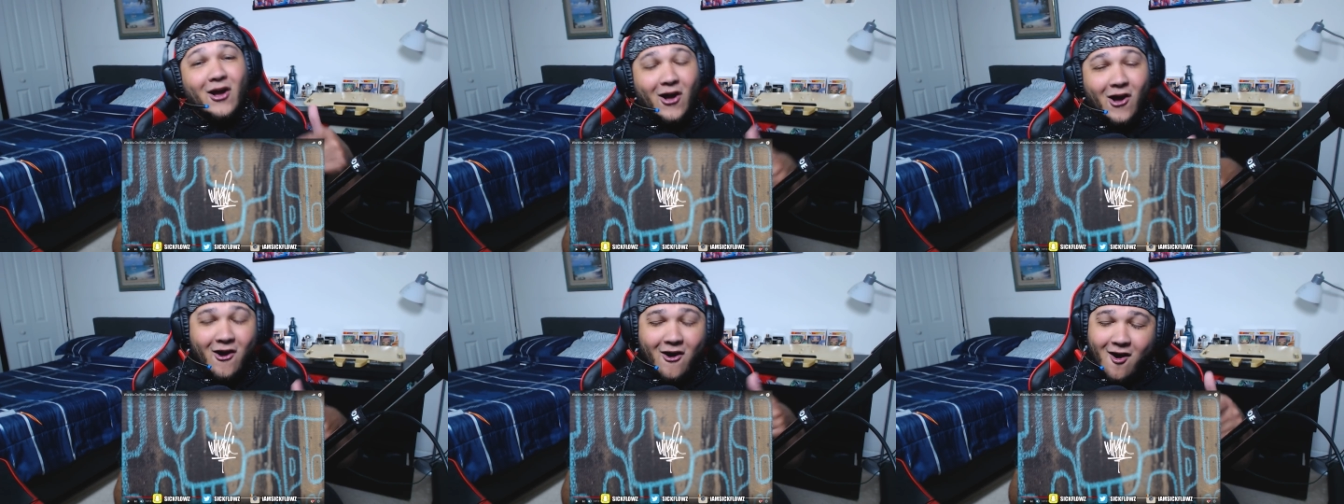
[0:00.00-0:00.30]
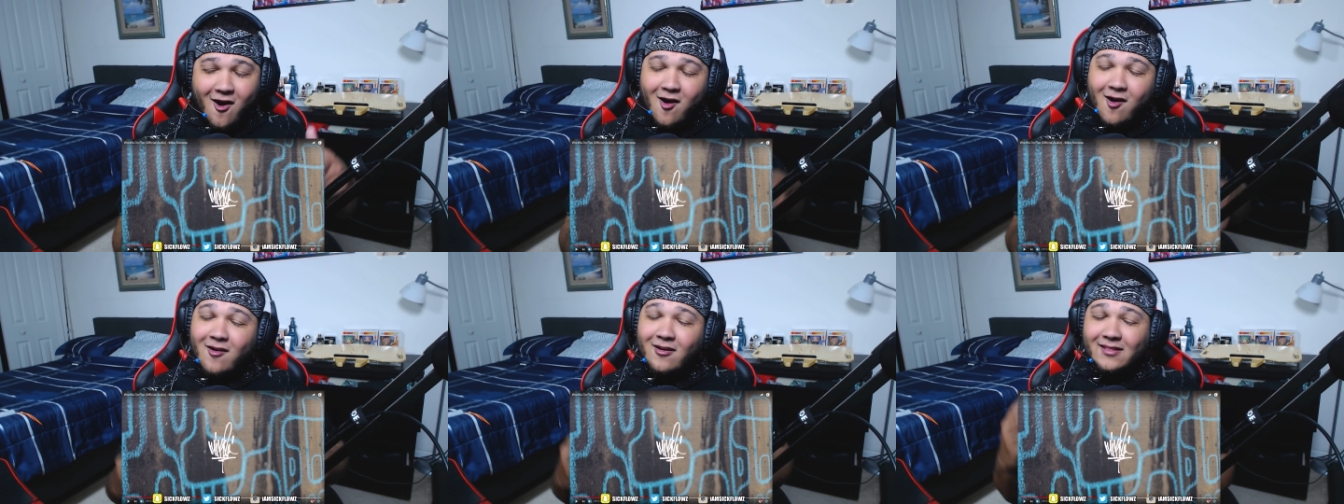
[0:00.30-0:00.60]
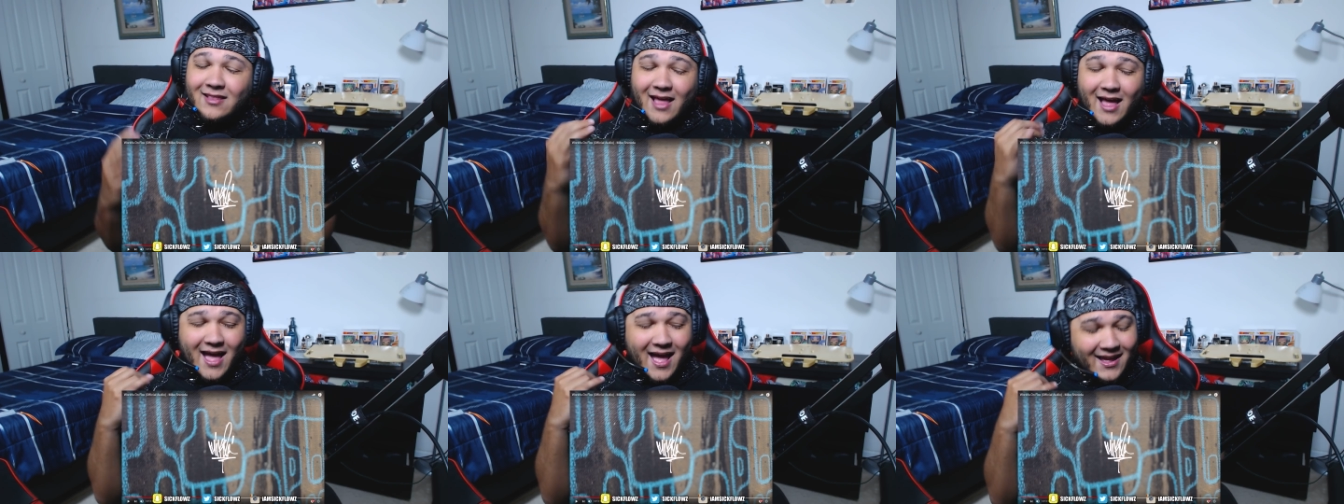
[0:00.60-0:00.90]

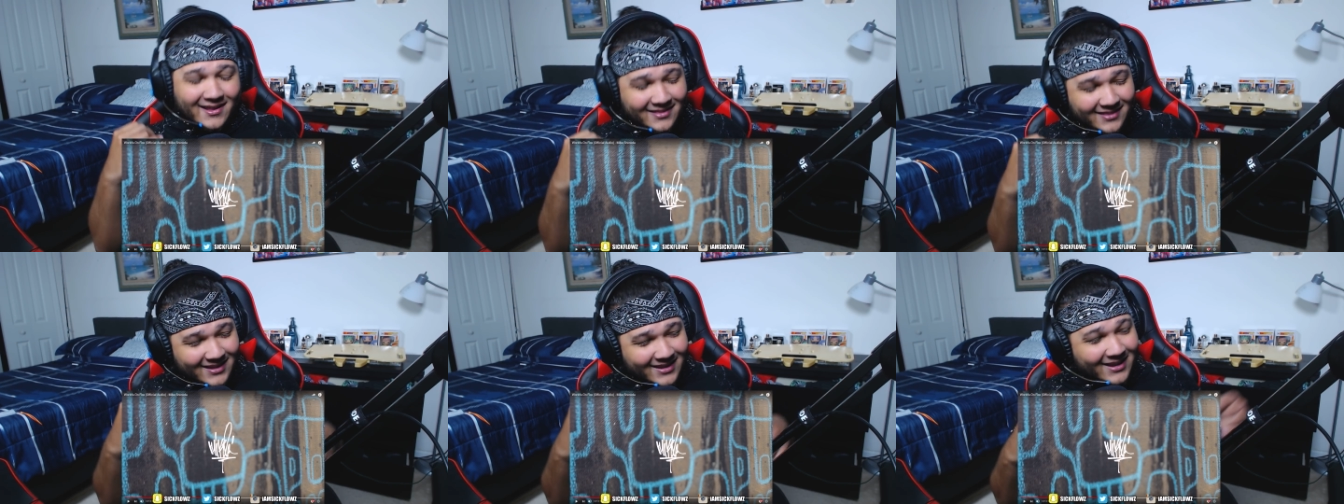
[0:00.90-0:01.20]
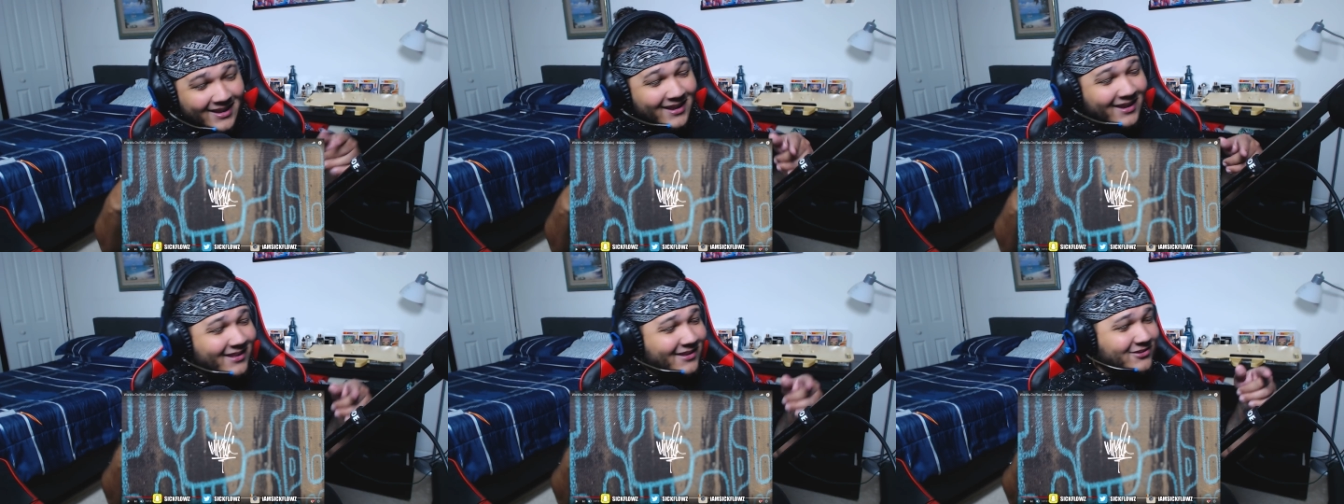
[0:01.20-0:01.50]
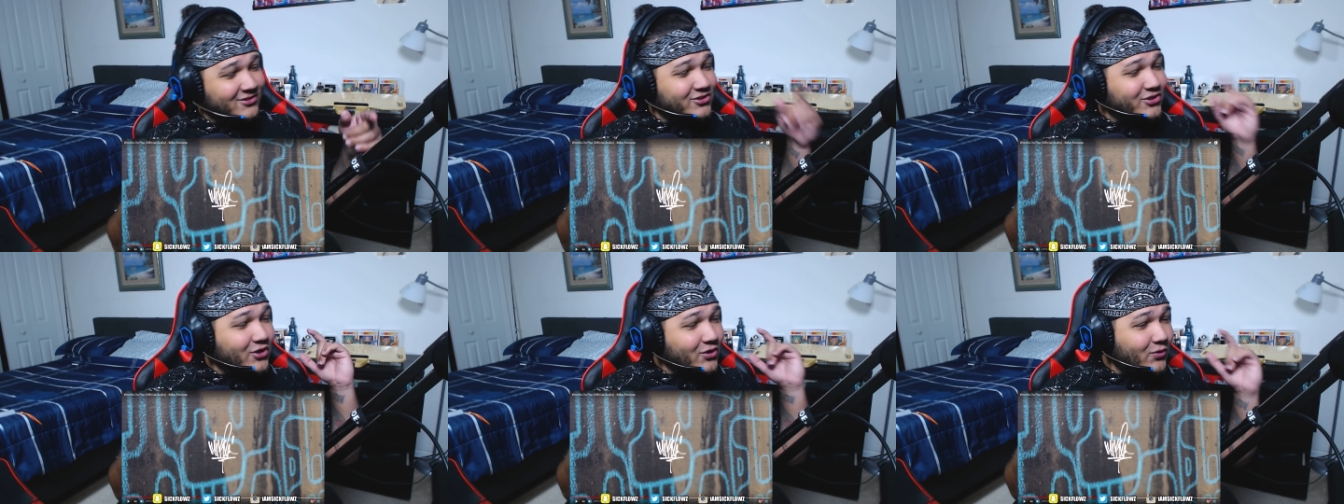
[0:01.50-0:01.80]
all I need
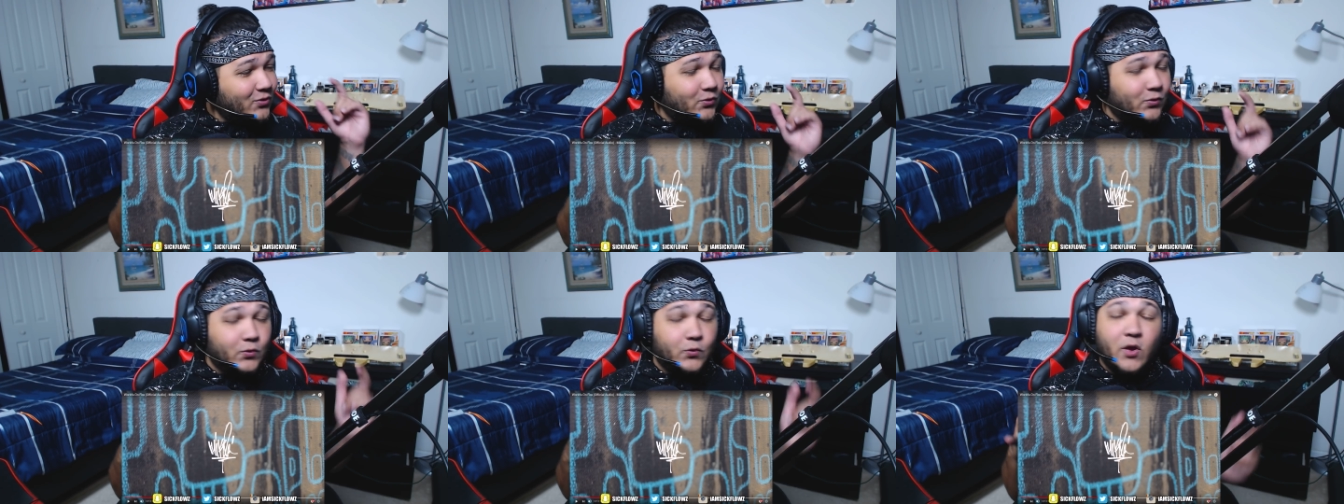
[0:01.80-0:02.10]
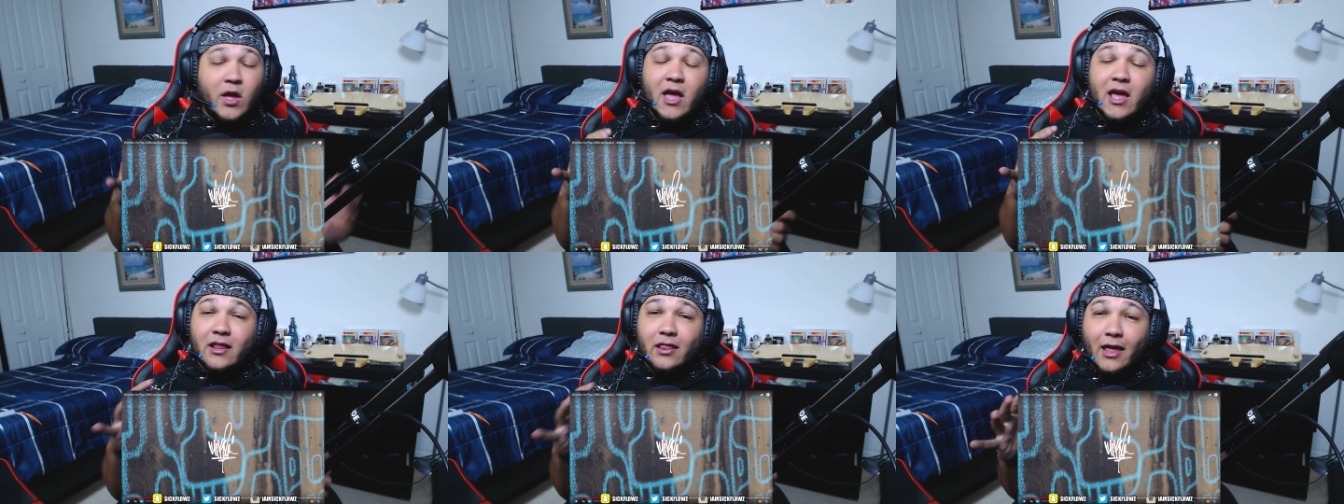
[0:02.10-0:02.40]
is you.